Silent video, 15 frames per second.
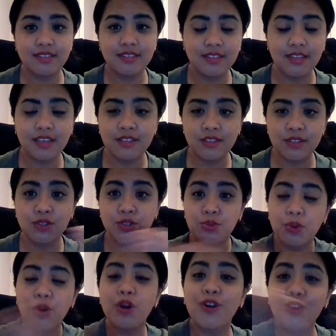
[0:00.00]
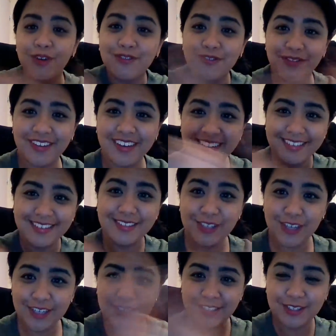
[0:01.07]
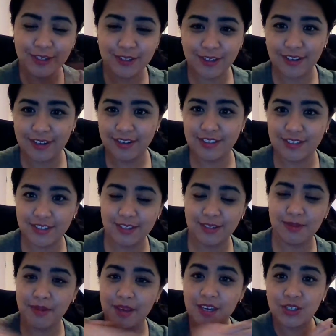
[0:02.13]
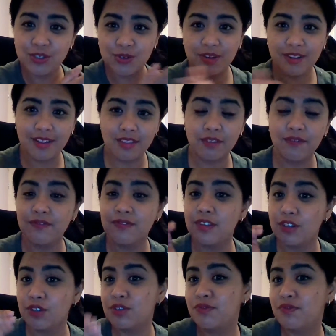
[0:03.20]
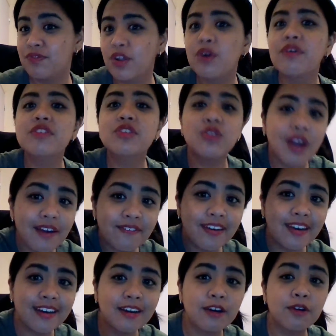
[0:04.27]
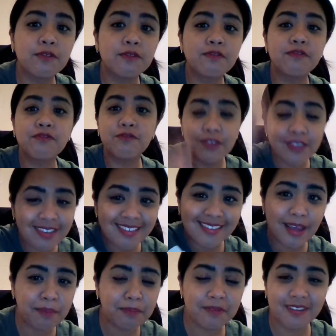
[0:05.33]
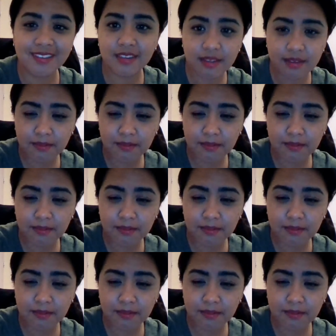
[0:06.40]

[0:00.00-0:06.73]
needs to swerve just to make sure that the flow of traffic, of footsteps